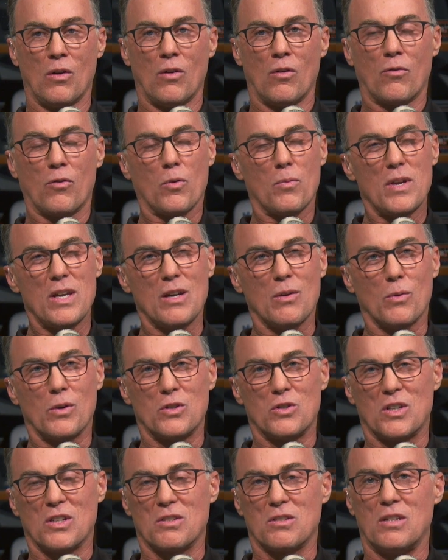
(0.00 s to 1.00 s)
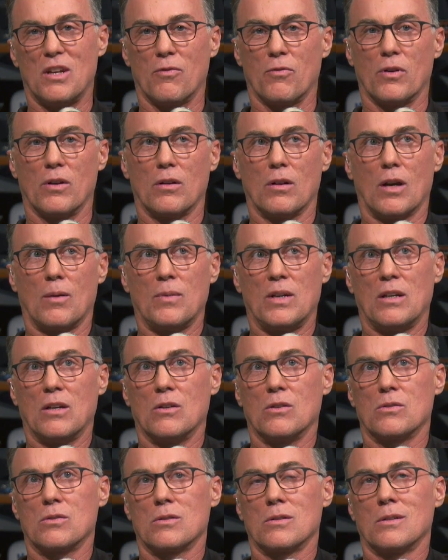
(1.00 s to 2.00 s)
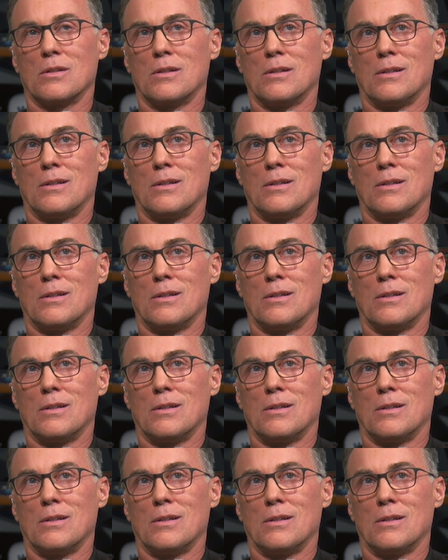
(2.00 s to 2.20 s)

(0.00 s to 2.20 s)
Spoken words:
for me, it was just different. I mean, there's